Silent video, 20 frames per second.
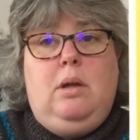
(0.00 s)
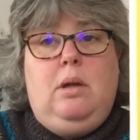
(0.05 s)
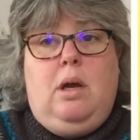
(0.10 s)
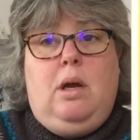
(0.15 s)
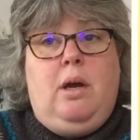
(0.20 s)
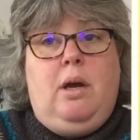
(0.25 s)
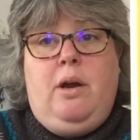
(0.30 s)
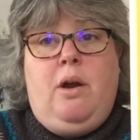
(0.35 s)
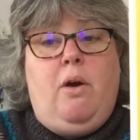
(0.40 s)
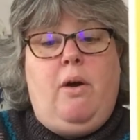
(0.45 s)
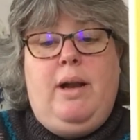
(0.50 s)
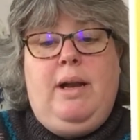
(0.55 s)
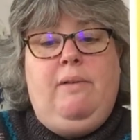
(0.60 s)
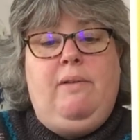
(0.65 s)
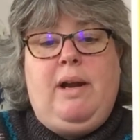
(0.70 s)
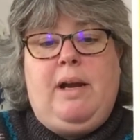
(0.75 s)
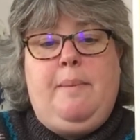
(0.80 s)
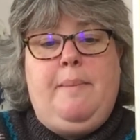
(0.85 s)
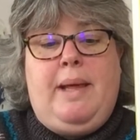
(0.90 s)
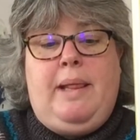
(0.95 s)
I highly
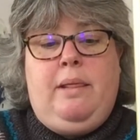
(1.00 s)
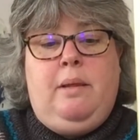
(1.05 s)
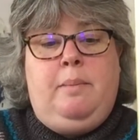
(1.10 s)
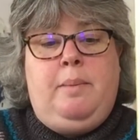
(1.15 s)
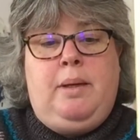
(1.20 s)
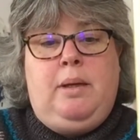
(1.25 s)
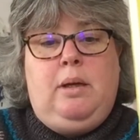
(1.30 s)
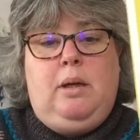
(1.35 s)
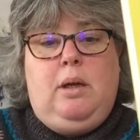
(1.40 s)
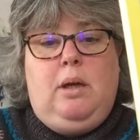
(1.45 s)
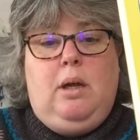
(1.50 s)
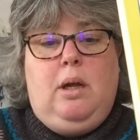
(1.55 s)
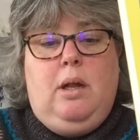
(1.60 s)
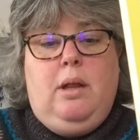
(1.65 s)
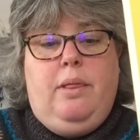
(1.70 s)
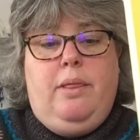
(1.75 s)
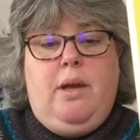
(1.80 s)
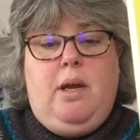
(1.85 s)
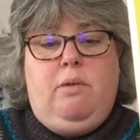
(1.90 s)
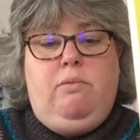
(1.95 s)
recommend them.
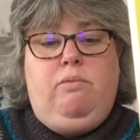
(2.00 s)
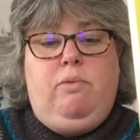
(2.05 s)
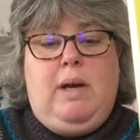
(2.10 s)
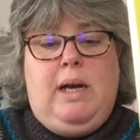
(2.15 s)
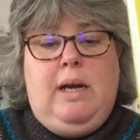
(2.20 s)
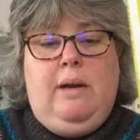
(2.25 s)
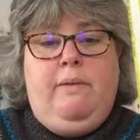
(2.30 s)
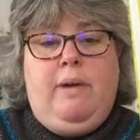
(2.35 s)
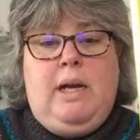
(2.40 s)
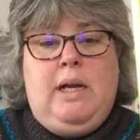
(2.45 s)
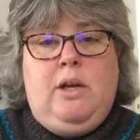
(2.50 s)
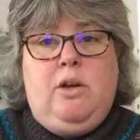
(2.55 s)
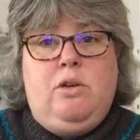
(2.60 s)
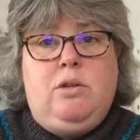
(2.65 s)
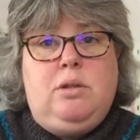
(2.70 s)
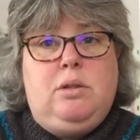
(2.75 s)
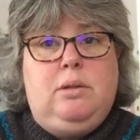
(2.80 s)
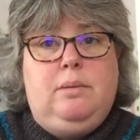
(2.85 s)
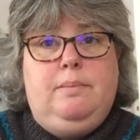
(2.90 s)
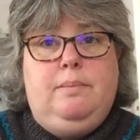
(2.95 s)
They're really, really
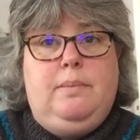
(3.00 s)
good.